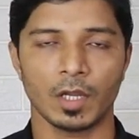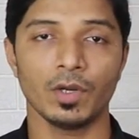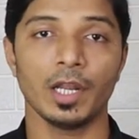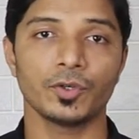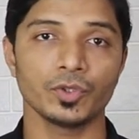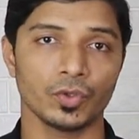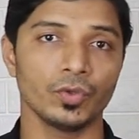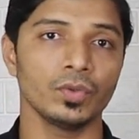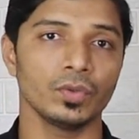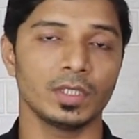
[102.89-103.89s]
I would like to
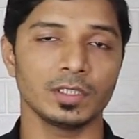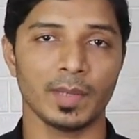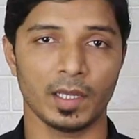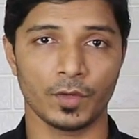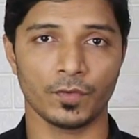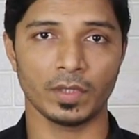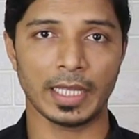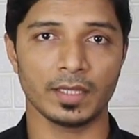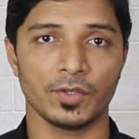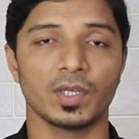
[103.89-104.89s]
show you this microphone.
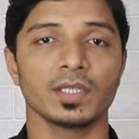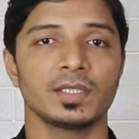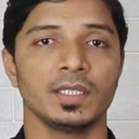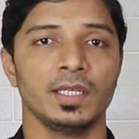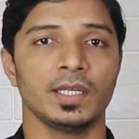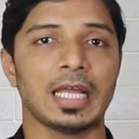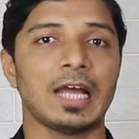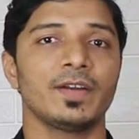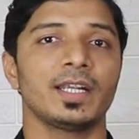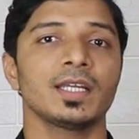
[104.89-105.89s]
As you can see here, I
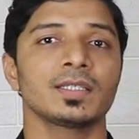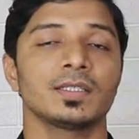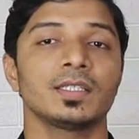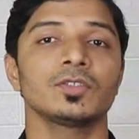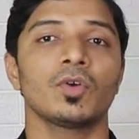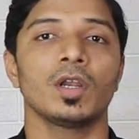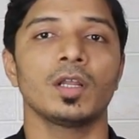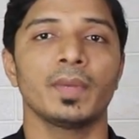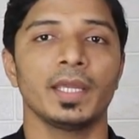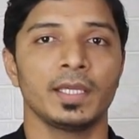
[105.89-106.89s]
have attached this
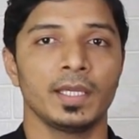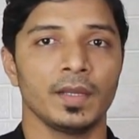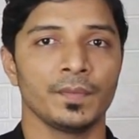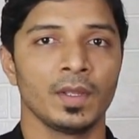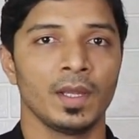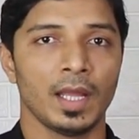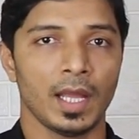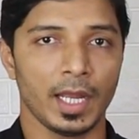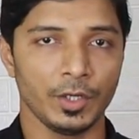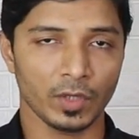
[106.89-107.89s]
collar mic here,
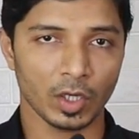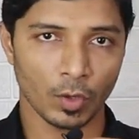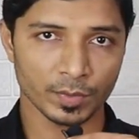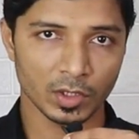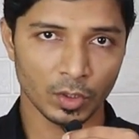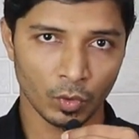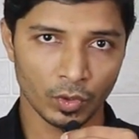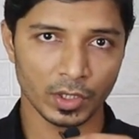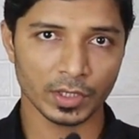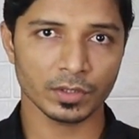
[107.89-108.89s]
and you can observe the
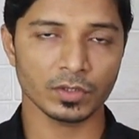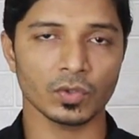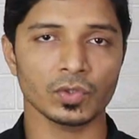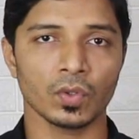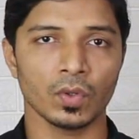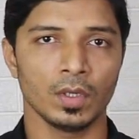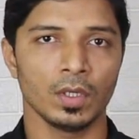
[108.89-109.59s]
modulations also.